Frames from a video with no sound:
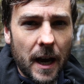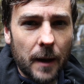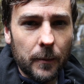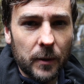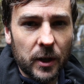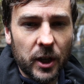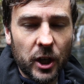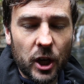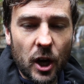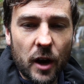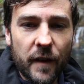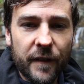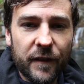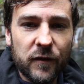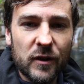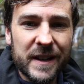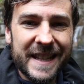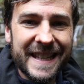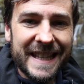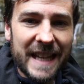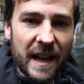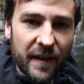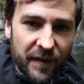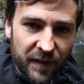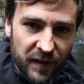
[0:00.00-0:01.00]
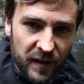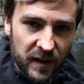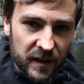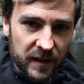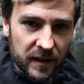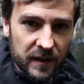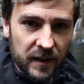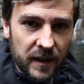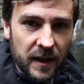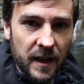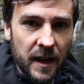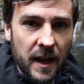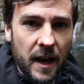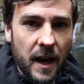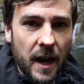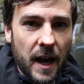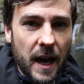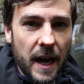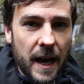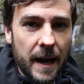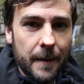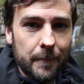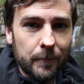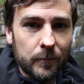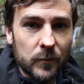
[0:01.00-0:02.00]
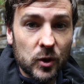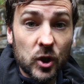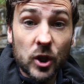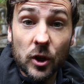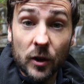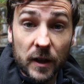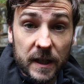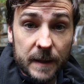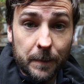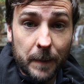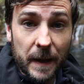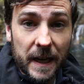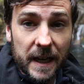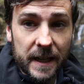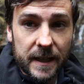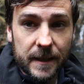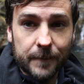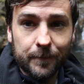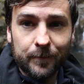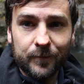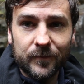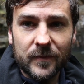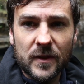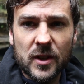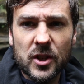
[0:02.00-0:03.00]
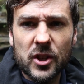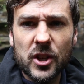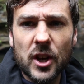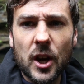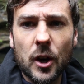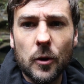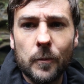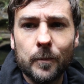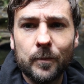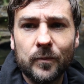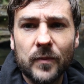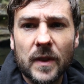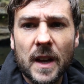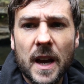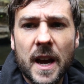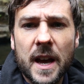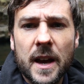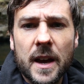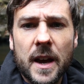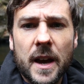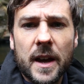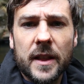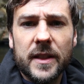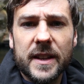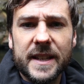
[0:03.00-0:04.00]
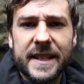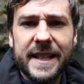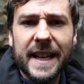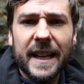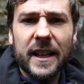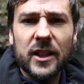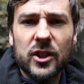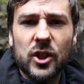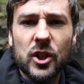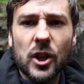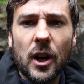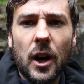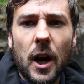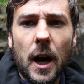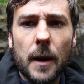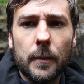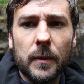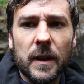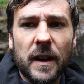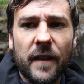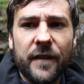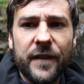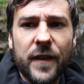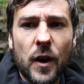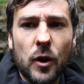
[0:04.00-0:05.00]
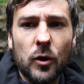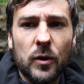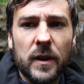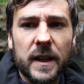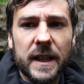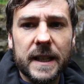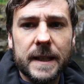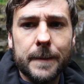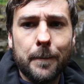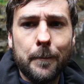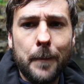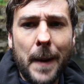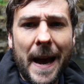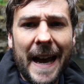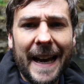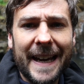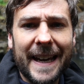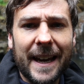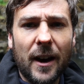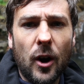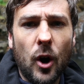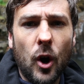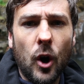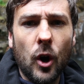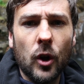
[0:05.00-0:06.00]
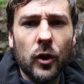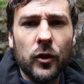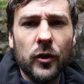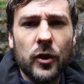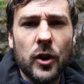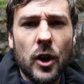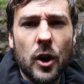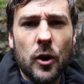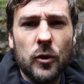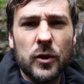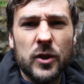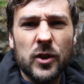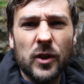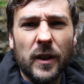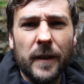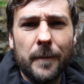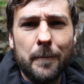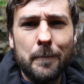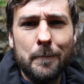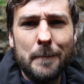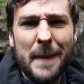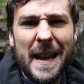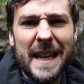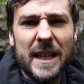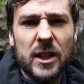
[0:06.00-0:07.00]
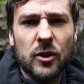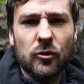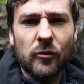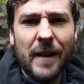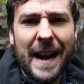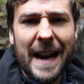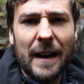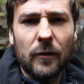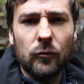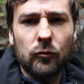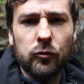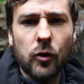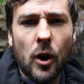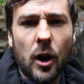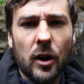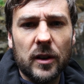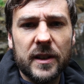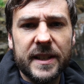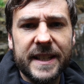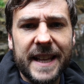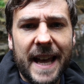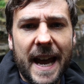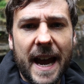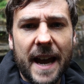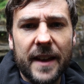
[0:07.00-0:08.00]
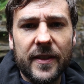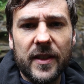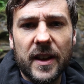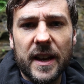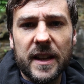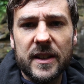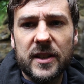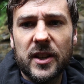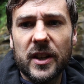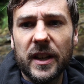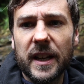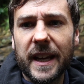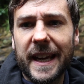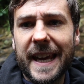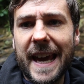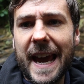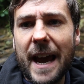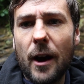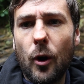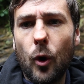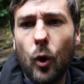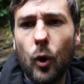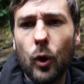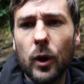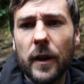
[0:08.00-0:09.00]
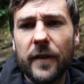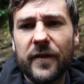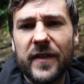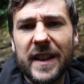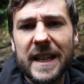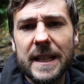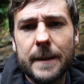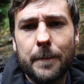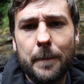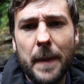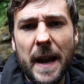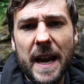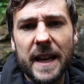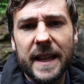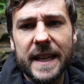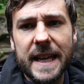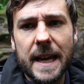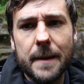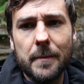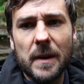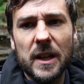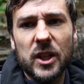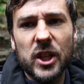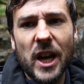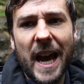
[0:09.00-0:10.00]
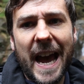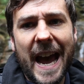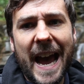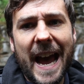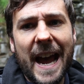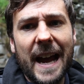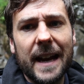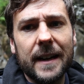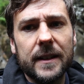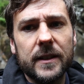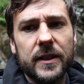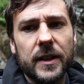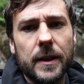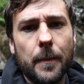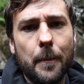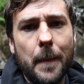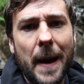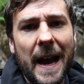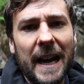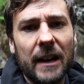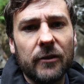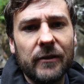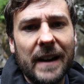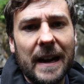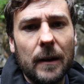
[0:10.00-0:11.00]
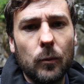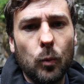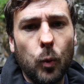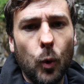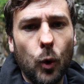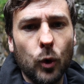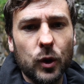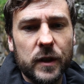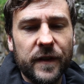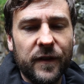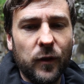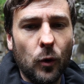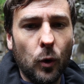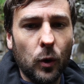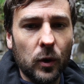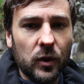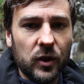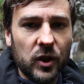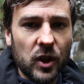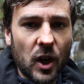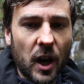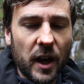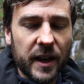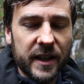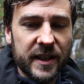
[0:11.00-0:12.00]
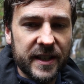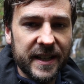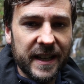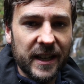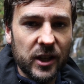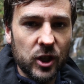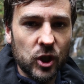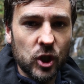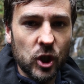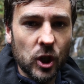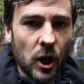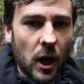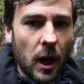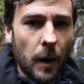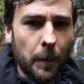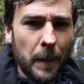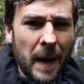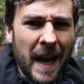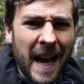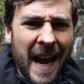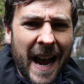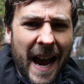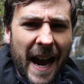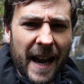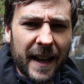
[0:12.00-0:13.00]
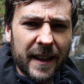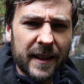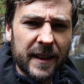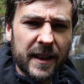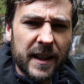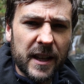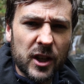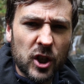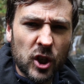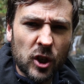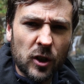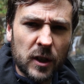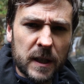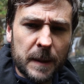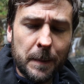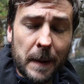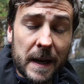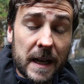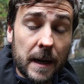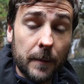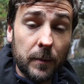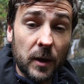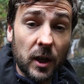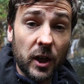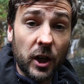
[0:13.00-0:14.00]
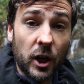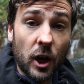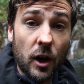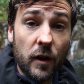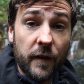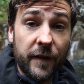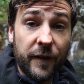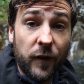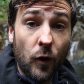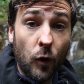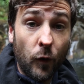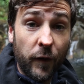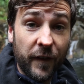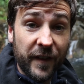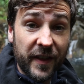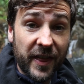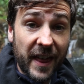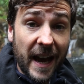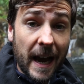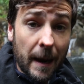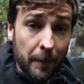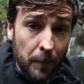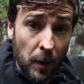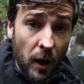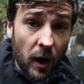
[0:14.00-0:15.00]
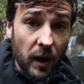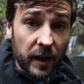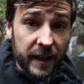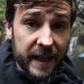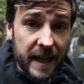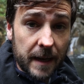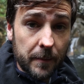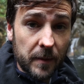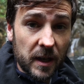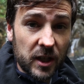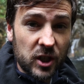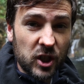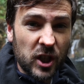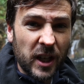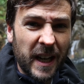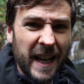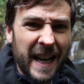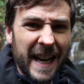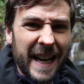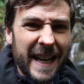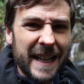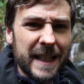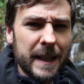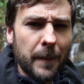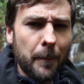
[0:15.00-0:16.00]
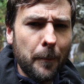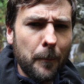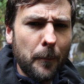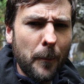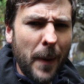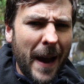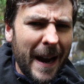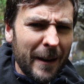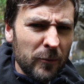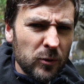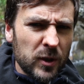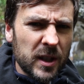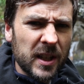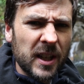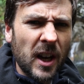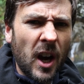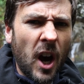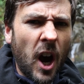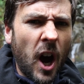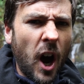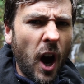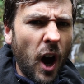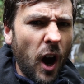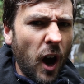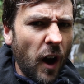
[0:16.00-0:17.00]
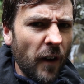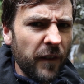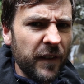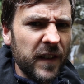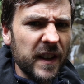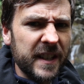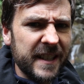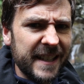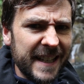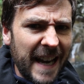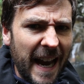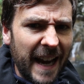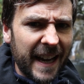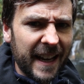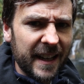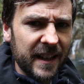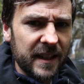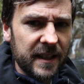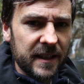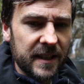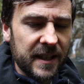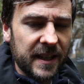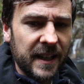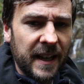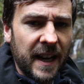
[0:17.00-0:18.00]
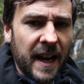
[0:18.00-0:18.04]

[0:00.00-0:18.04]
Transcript: I'm going to go for a different shutter speed. So the second shot, I'm going to focus back on those sort of mid-ground rocks there. That's going to get all of this bit of the image and the background waterfall nice and sharp. And the shutter speed I'm going to go for that part of the image is about ½ a second.